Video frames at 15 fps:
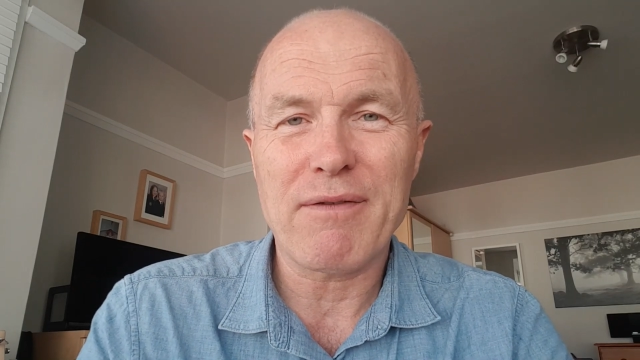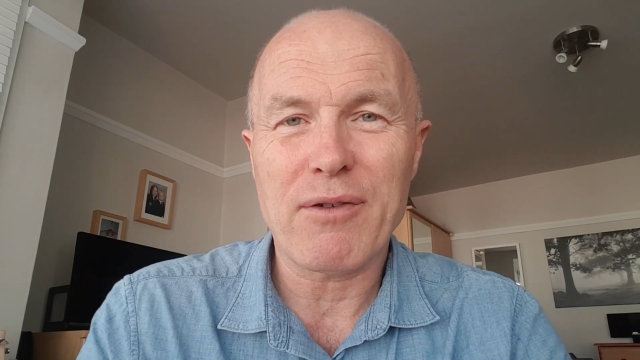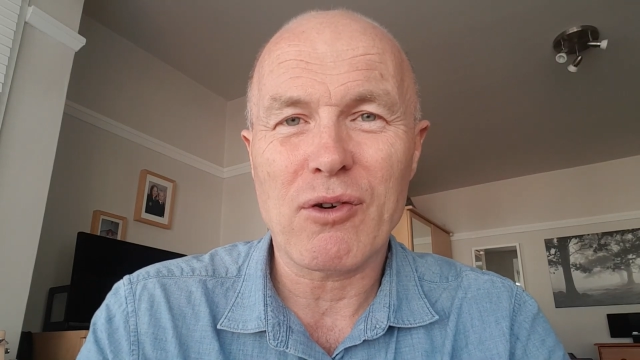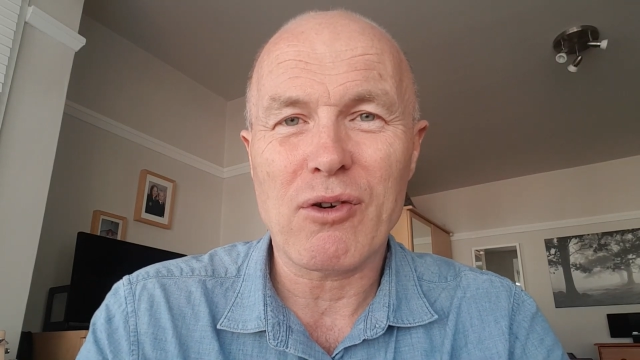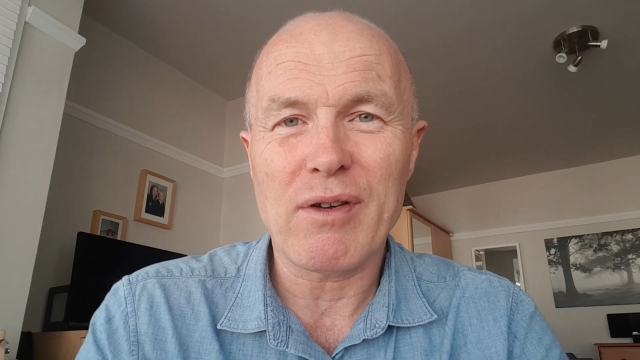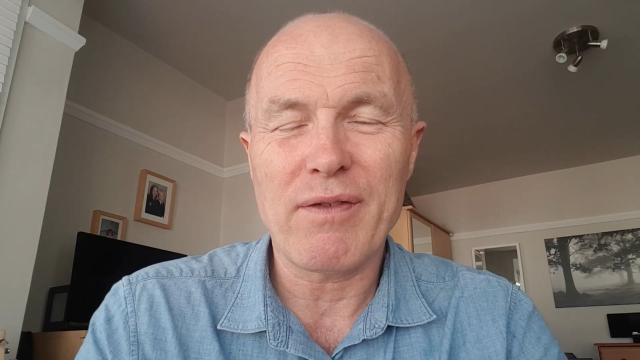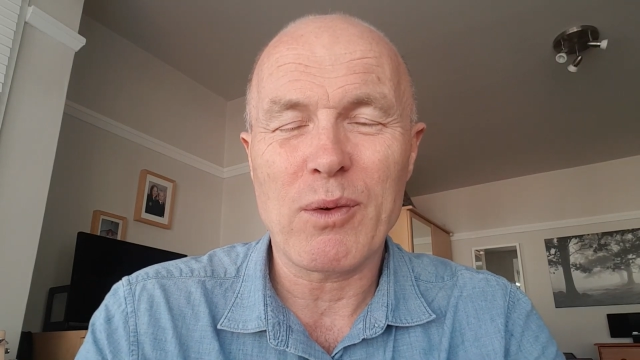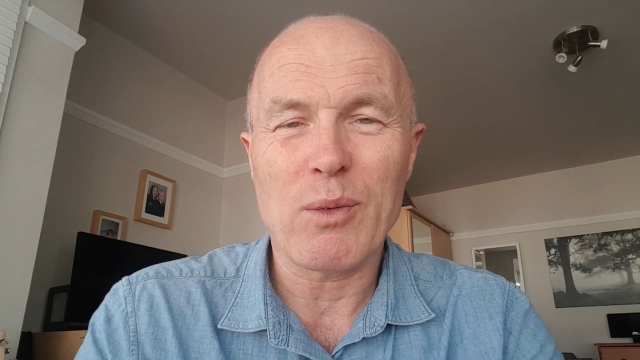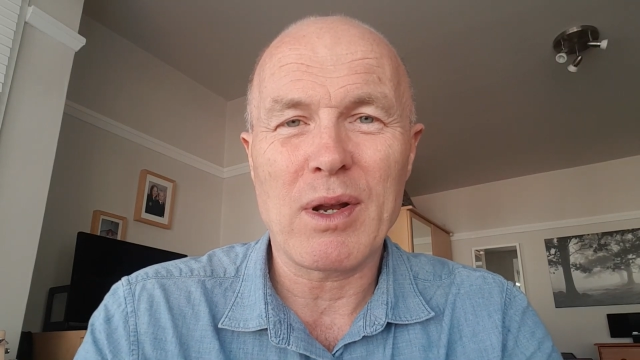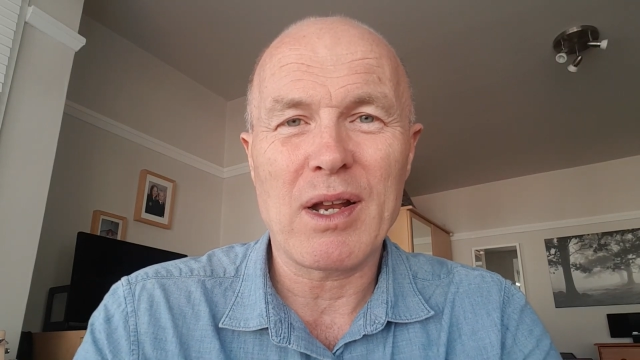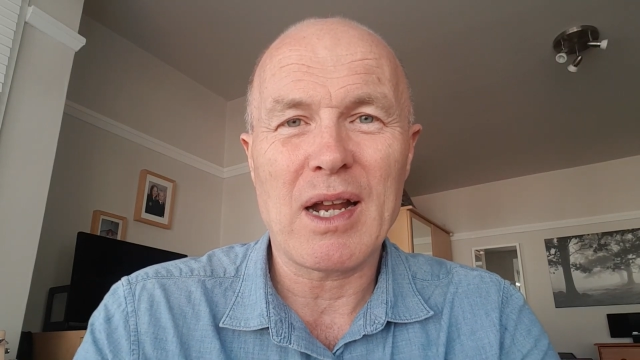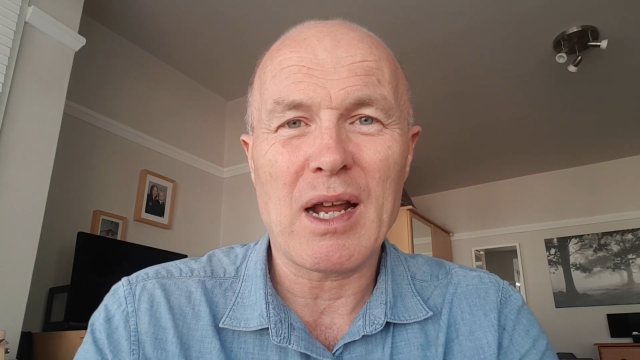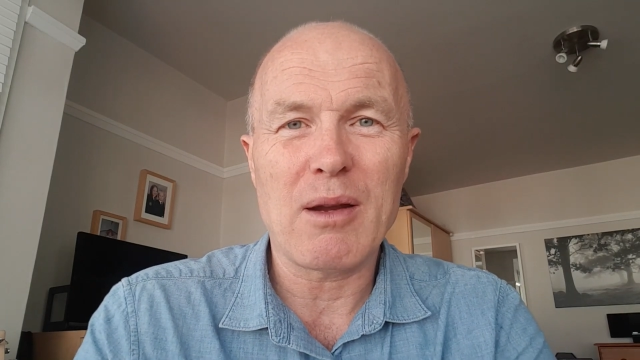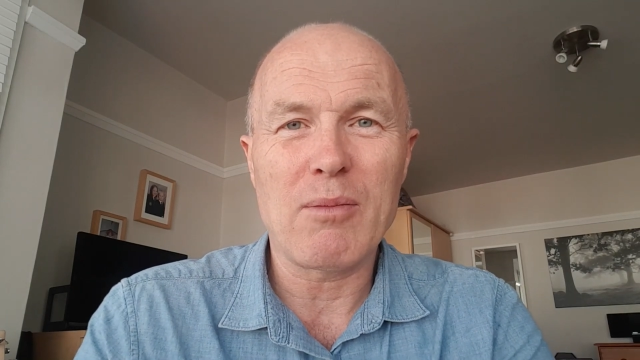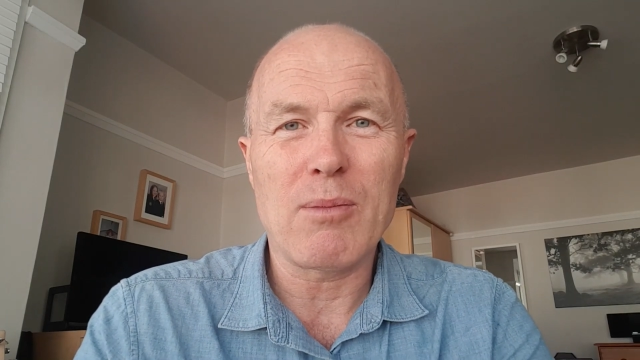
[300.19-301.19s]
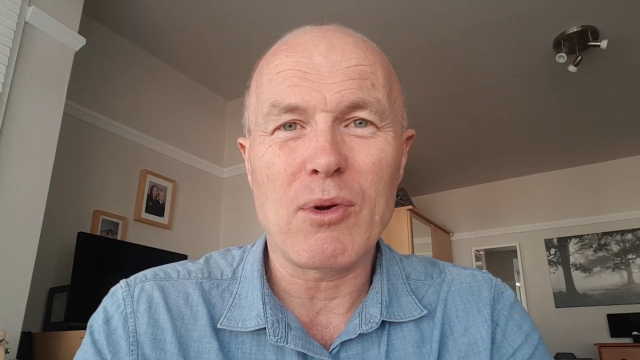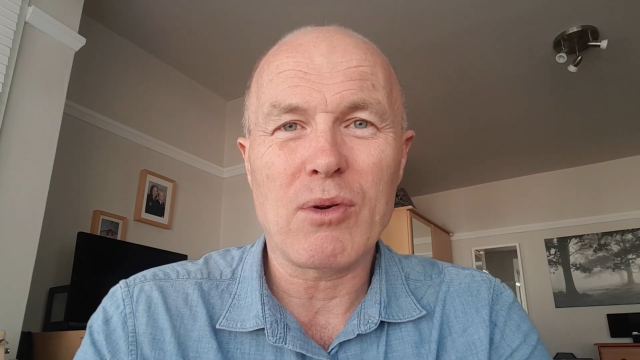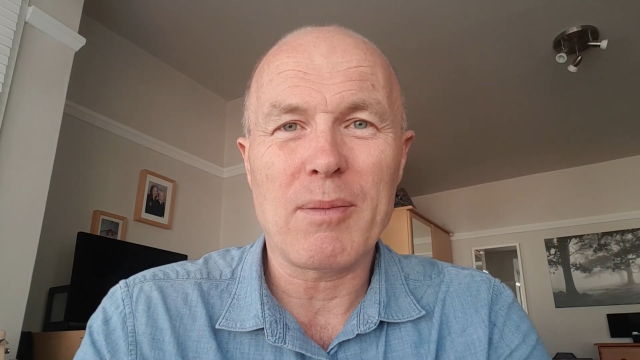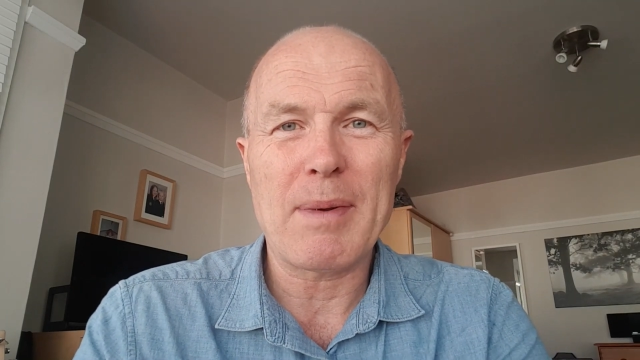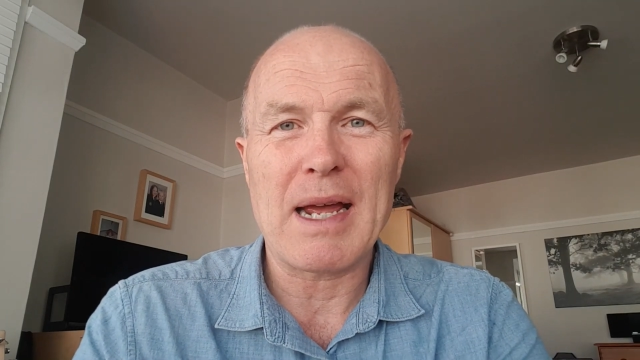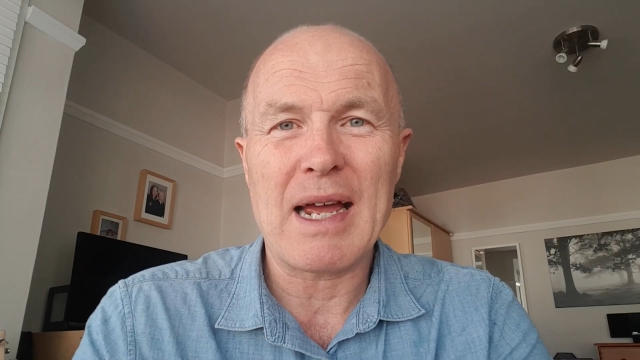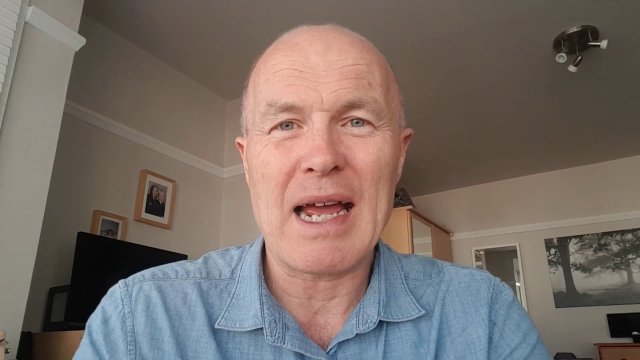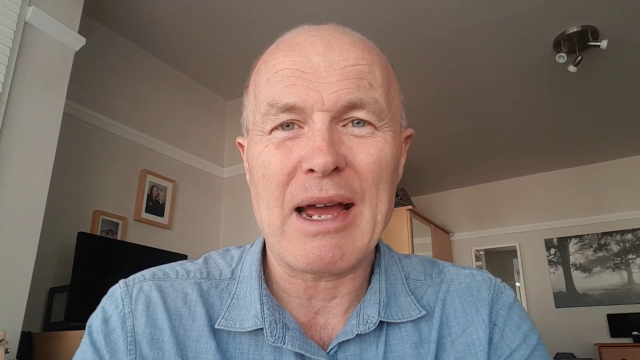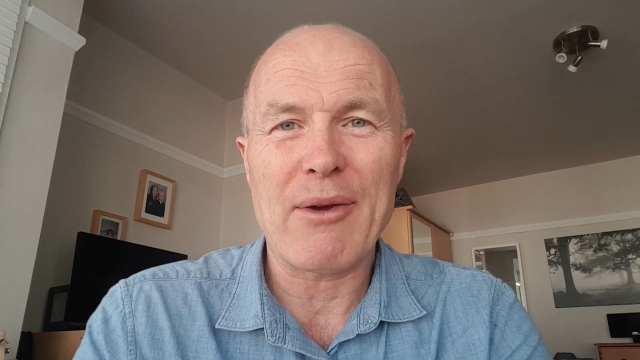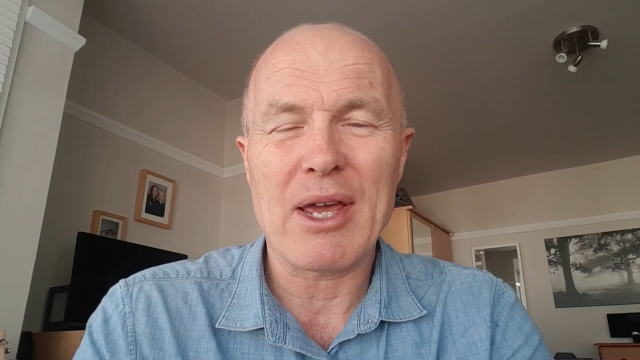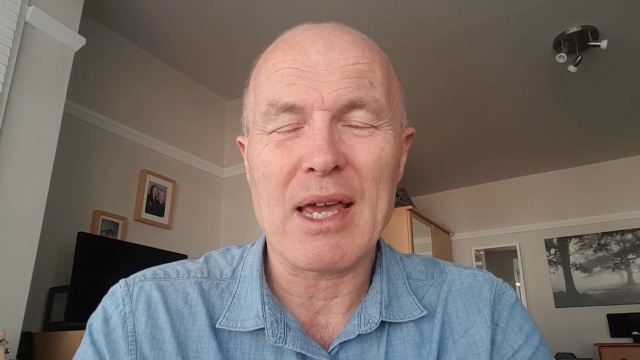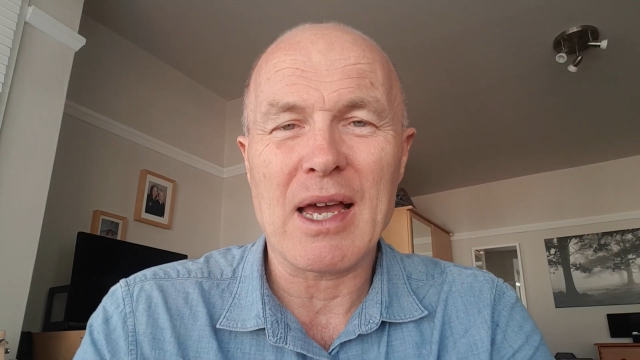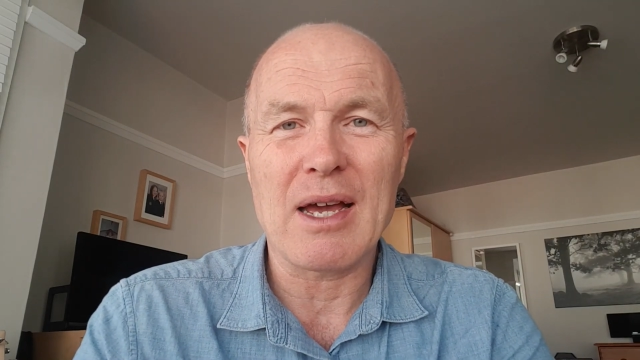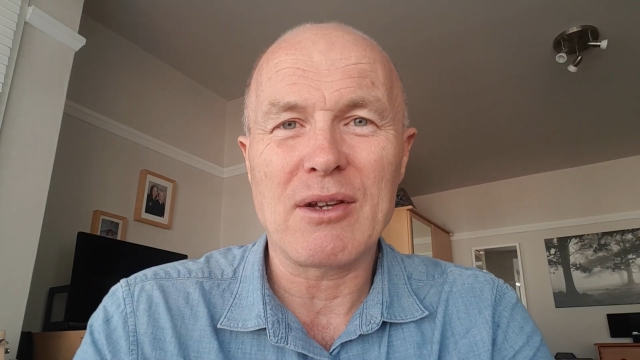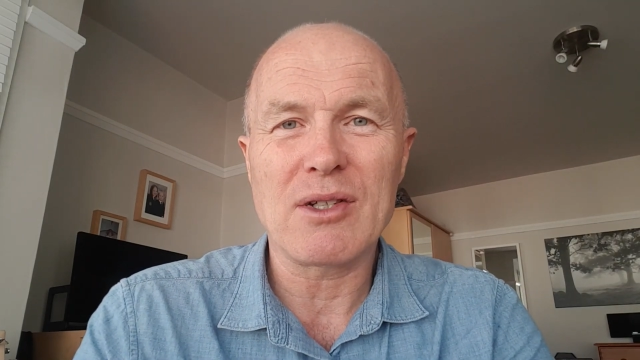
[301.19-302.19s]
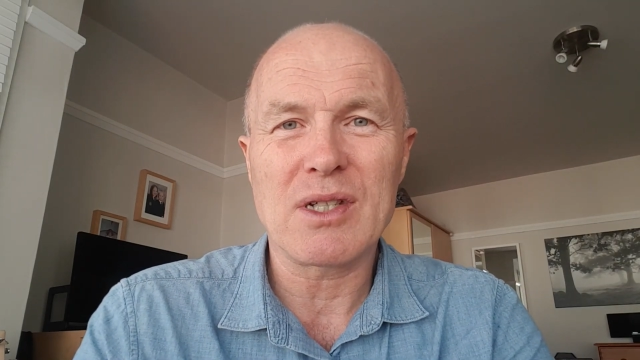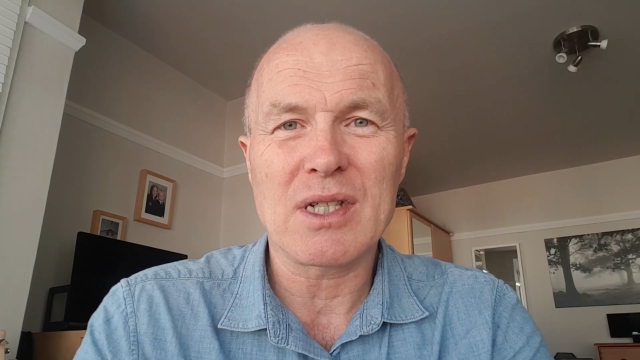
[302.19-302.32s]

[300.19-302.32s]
for if you want to know more about how it goes.